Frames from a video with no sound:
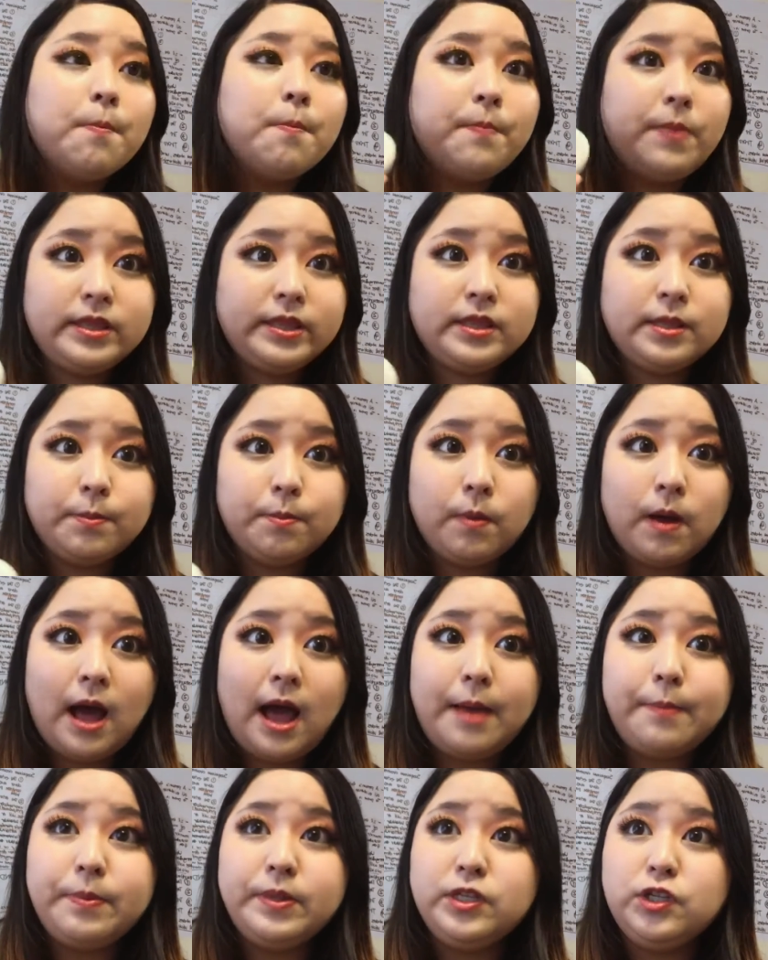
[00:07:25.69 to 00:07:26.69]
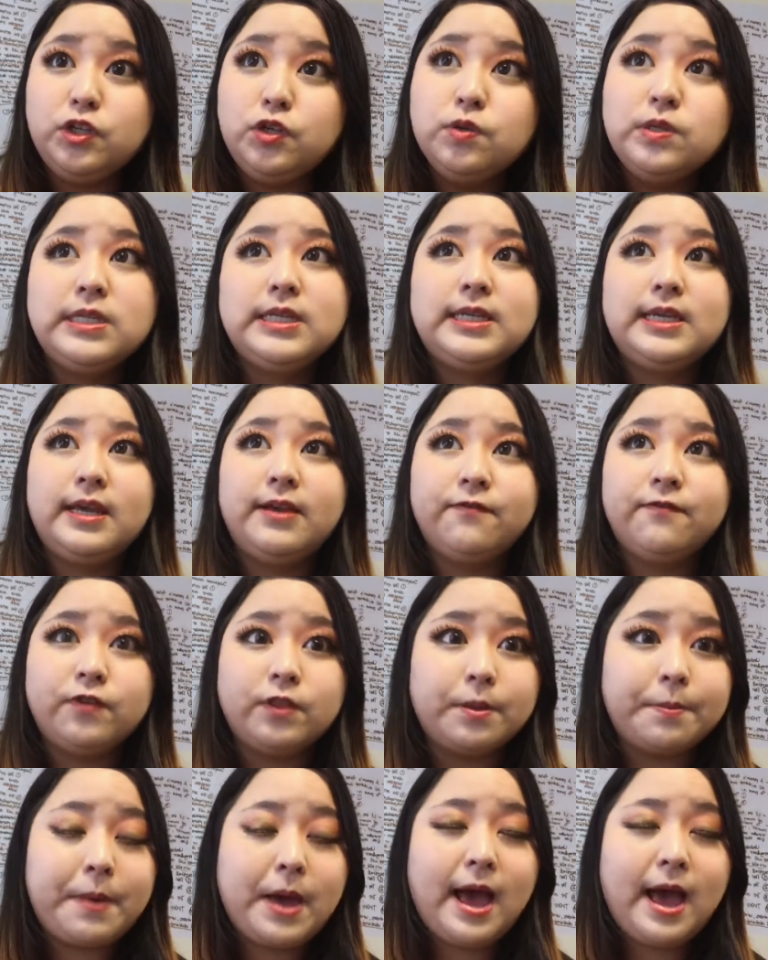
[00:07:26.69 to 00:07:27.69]
But I've been using it for
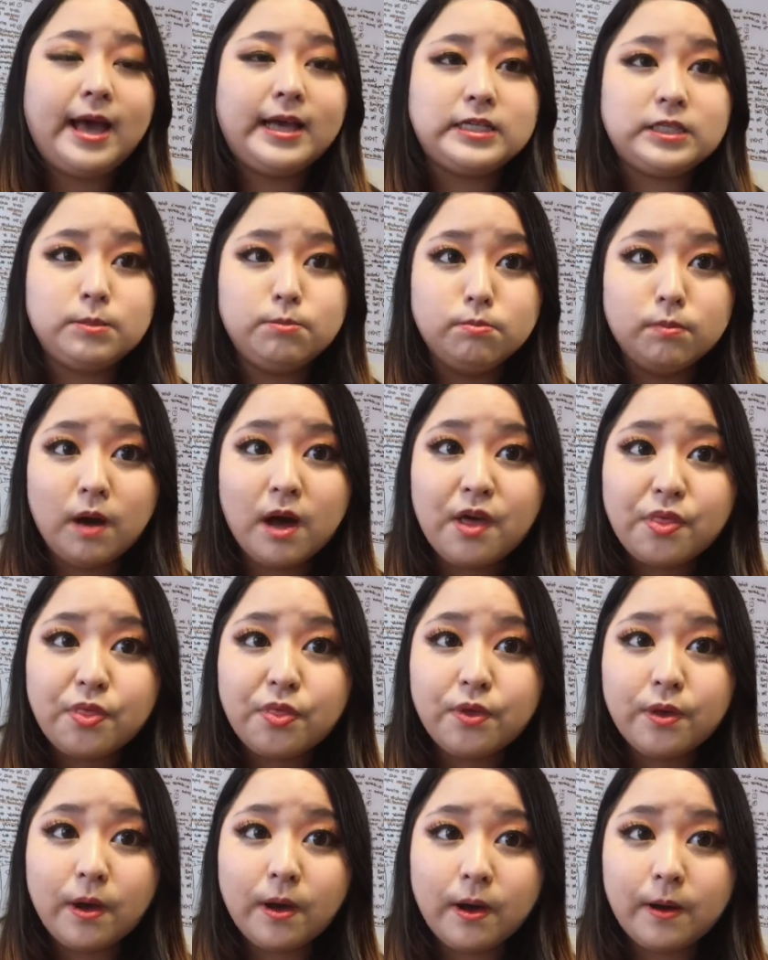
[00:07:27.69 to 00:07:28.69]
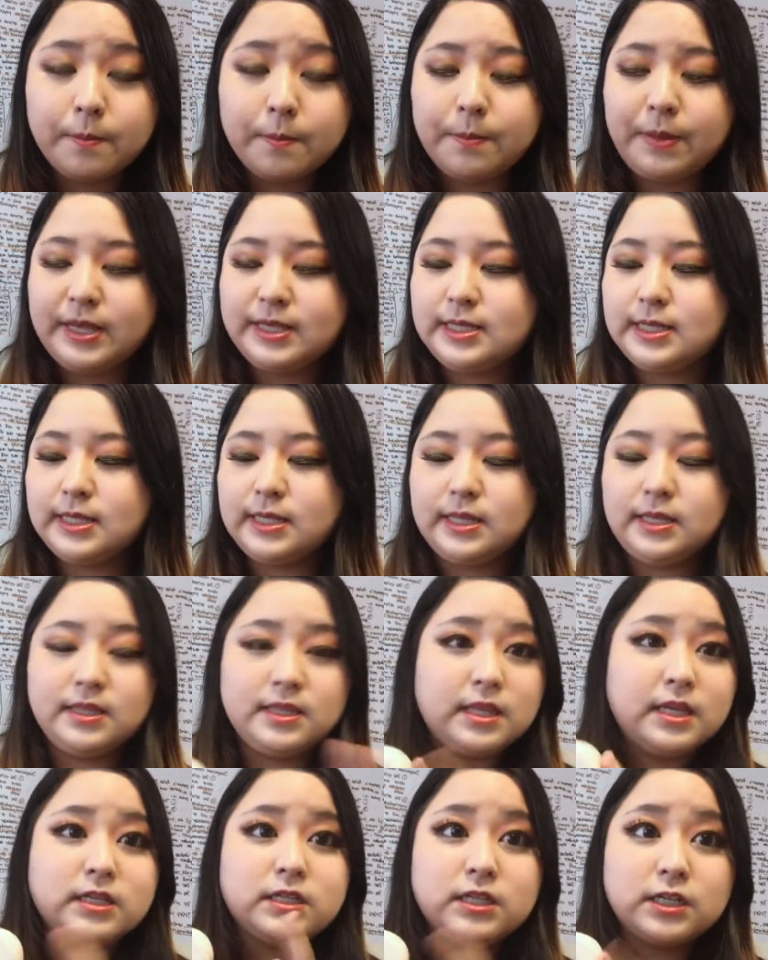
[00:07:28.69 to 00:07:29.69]
the past month, basically
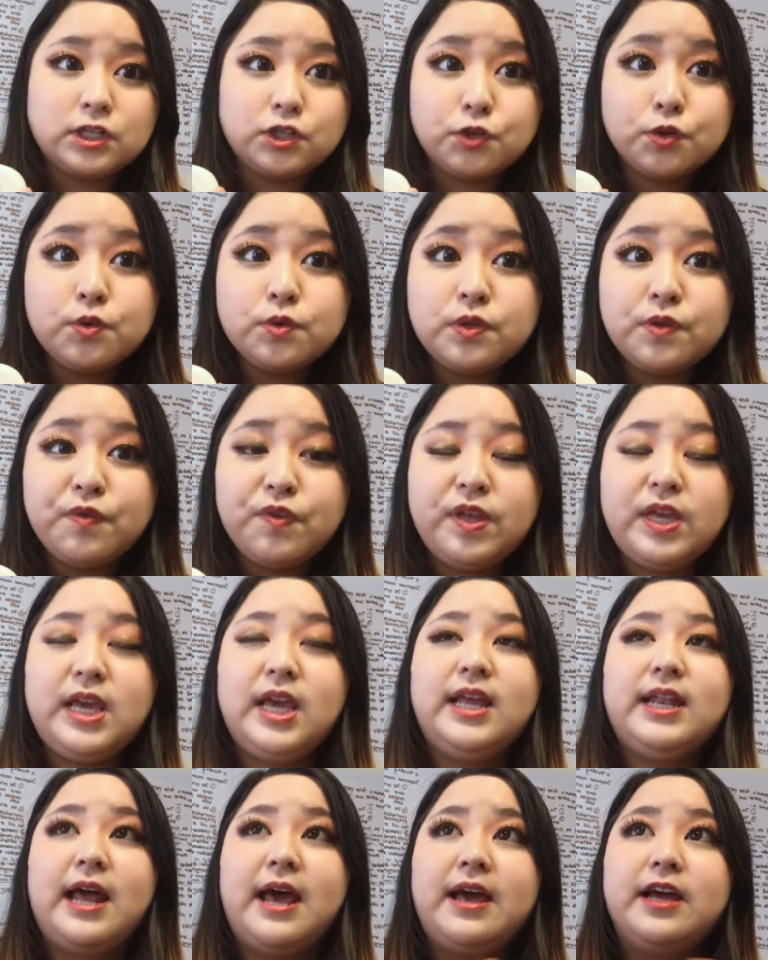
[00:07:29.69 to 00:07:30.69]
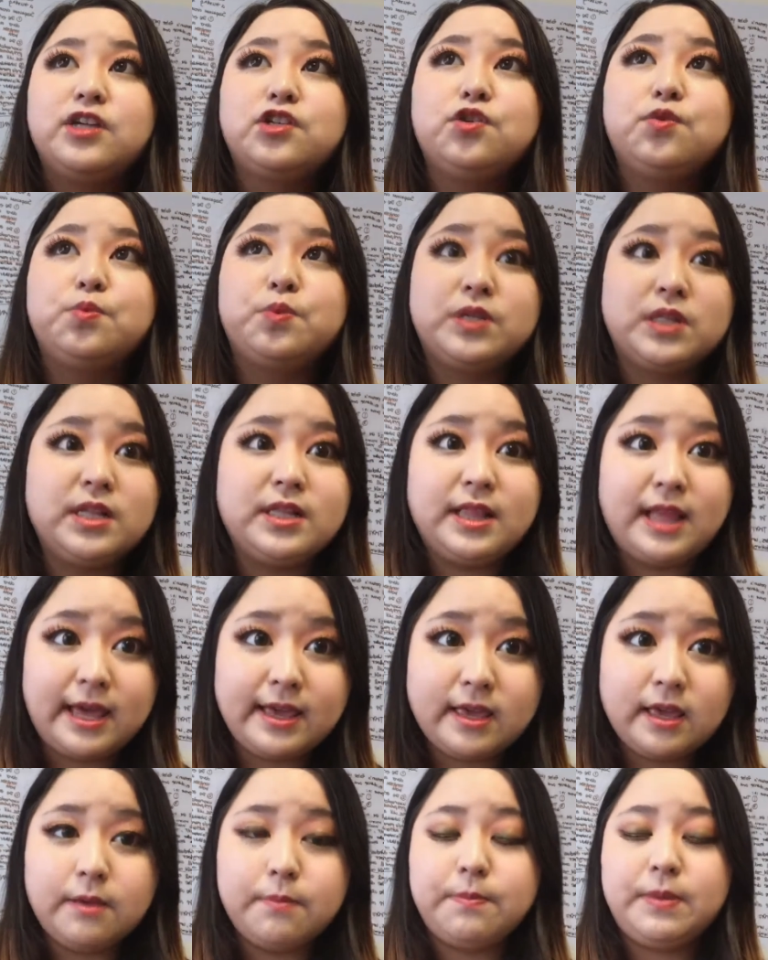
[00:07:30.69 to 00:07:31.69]
this exclusively, and I actually really
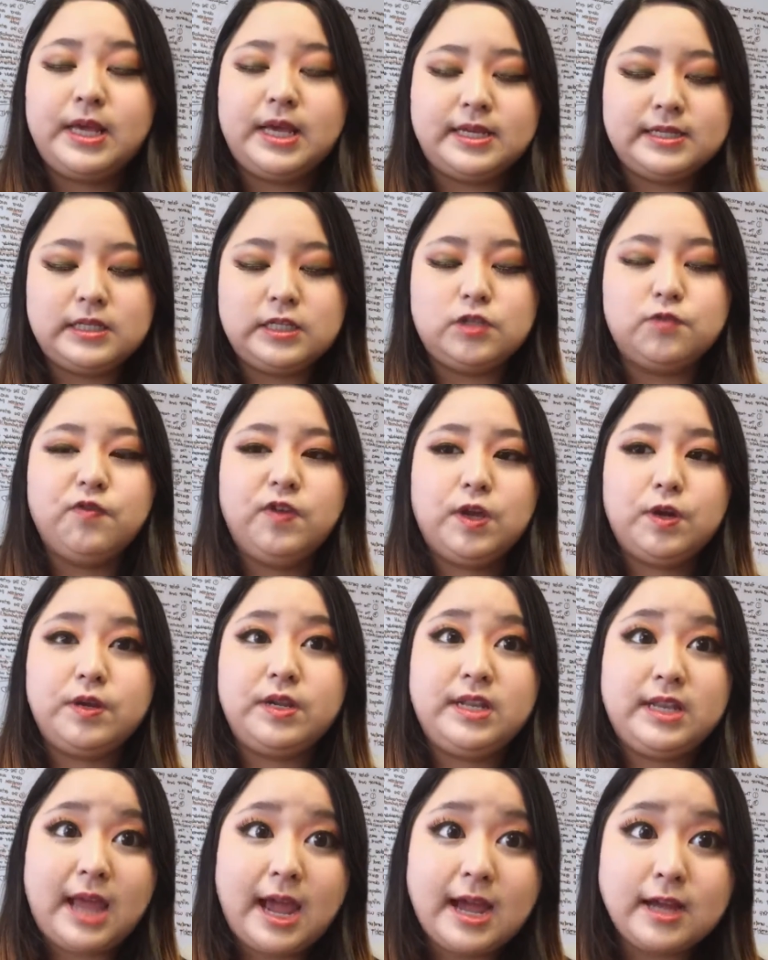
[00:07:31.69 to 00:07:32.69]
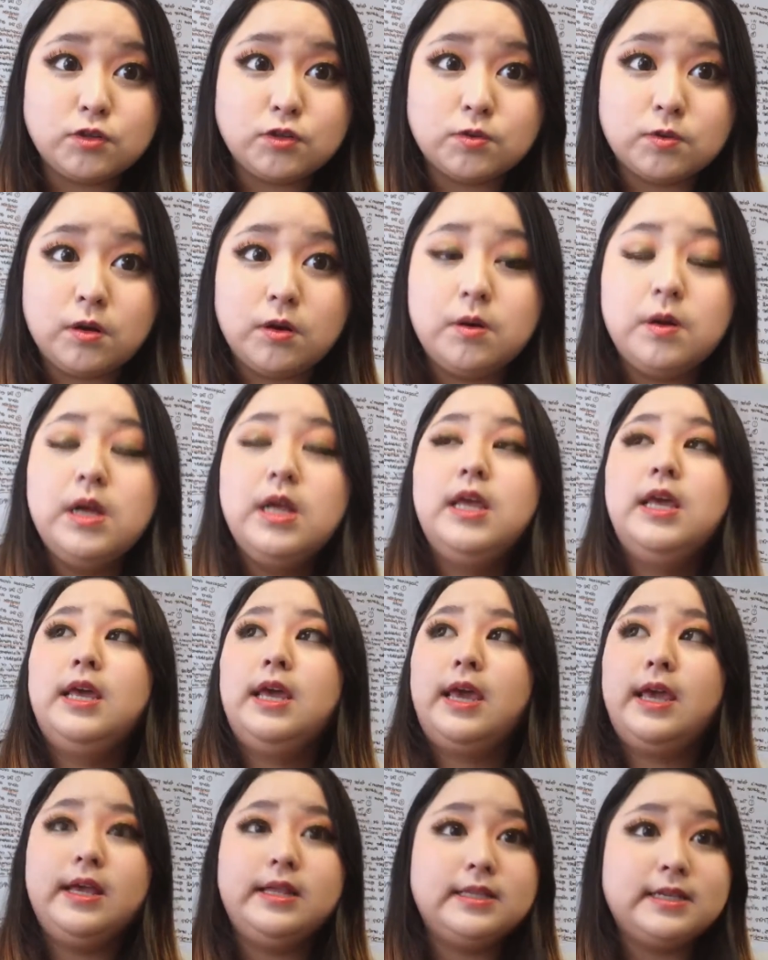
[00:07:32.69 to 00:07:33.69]
like it because it's very natural
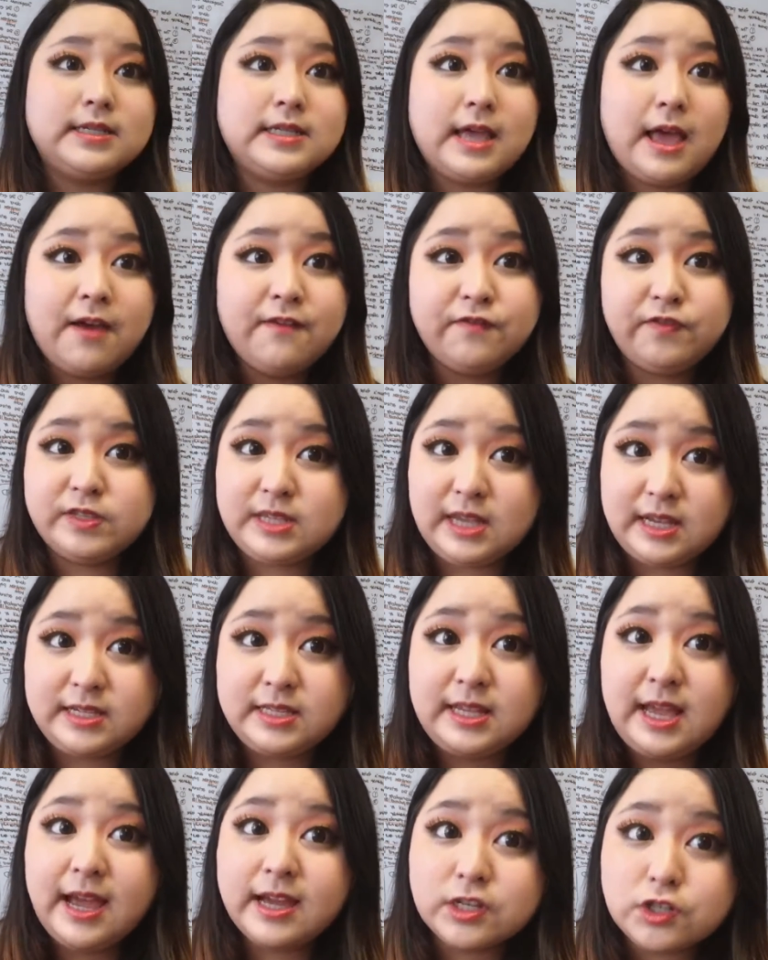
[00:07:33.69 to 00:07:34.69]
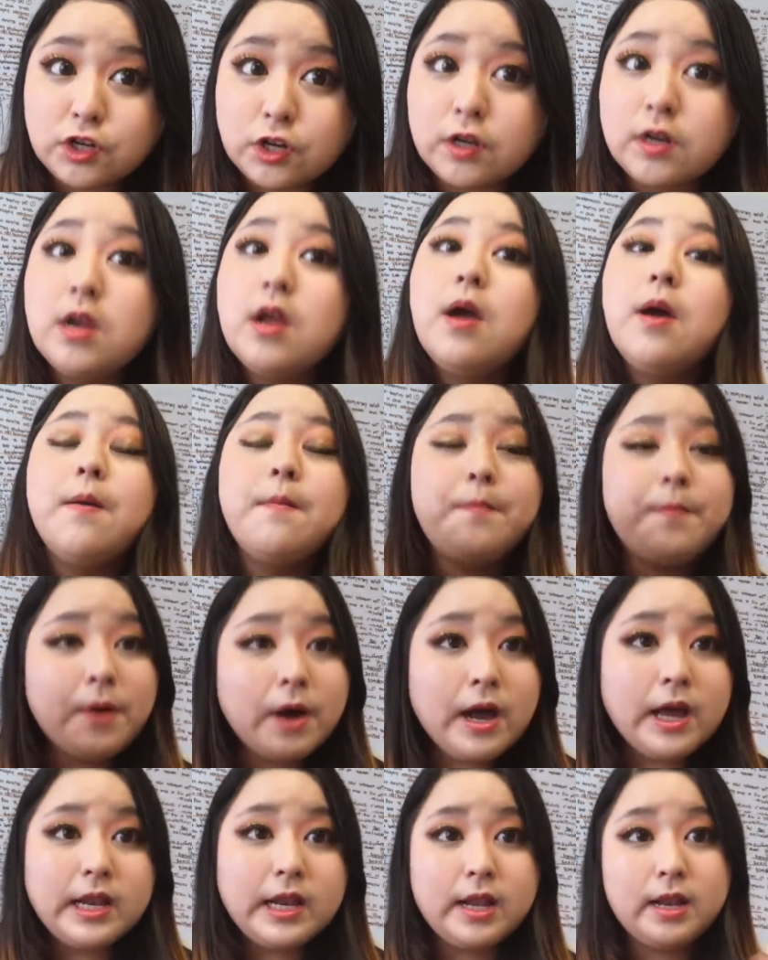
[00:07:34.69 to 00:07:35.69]
and it doesn't emphasize texture,
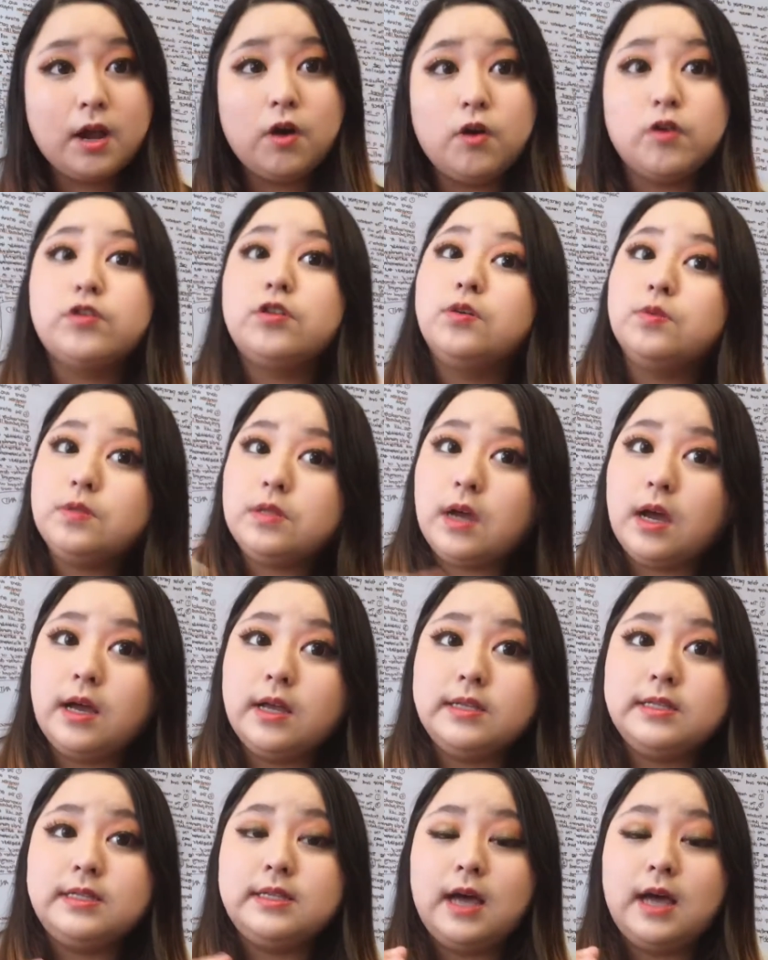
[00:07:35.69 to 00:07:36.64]
but it also does